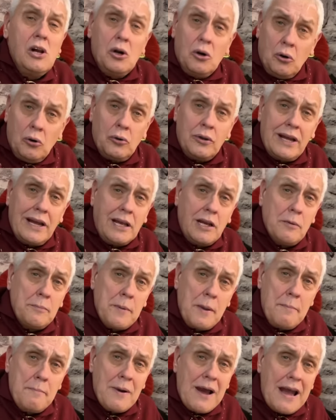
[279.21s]
Or they could
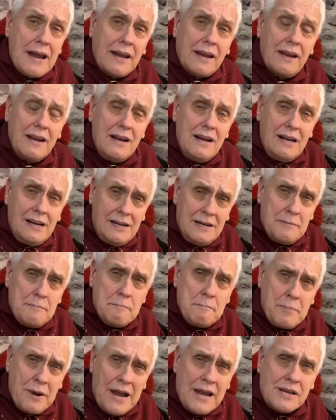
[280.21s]
be back
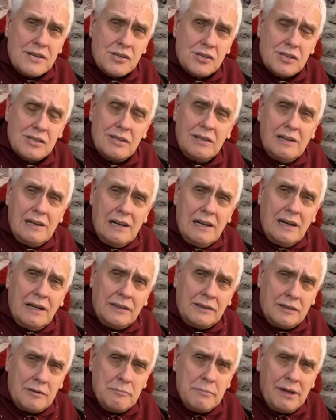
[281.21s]
at base
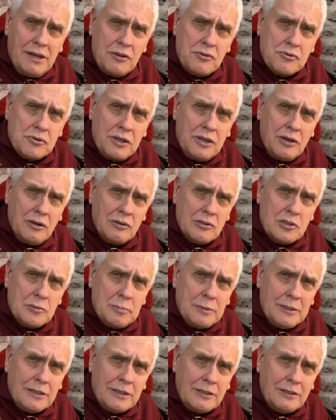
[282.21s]
at the military
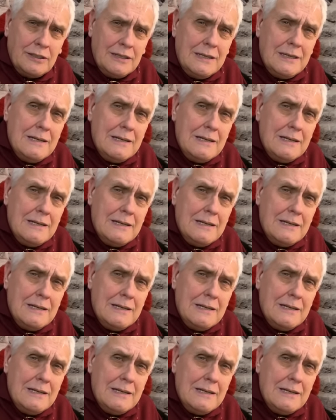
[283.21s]
hospital.